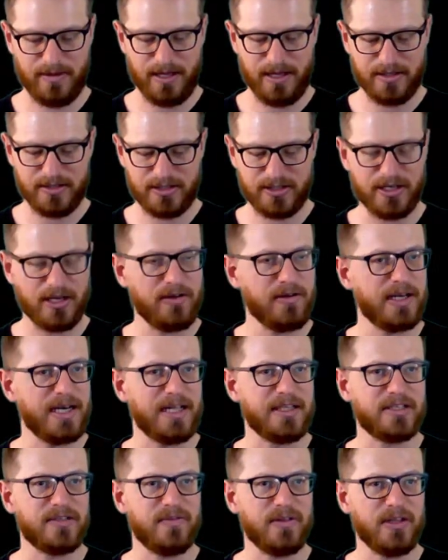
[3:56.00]
So an
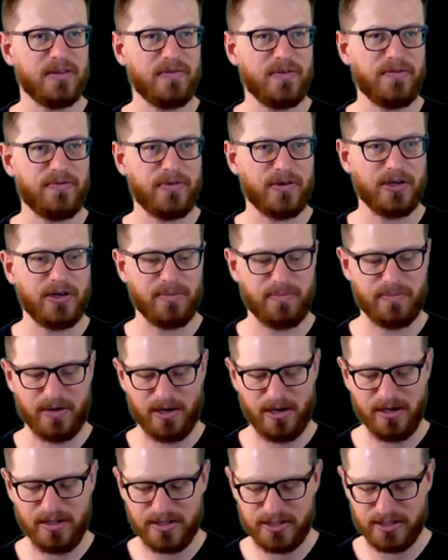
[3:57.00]
interval of a third
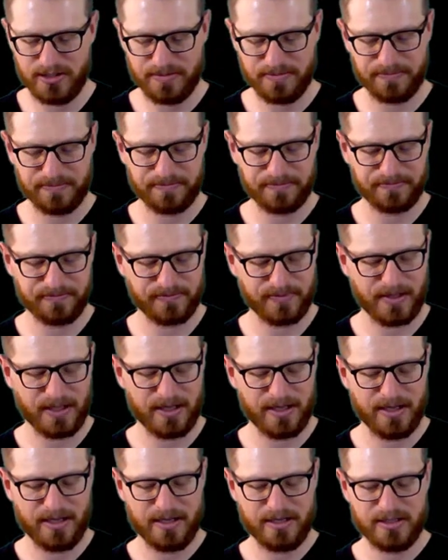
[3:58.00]
apart.
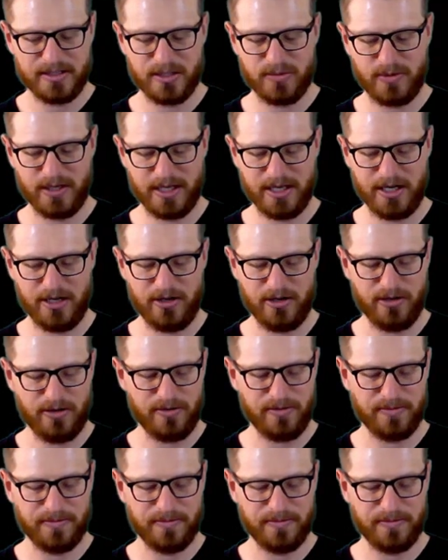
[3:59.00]
So we're going to do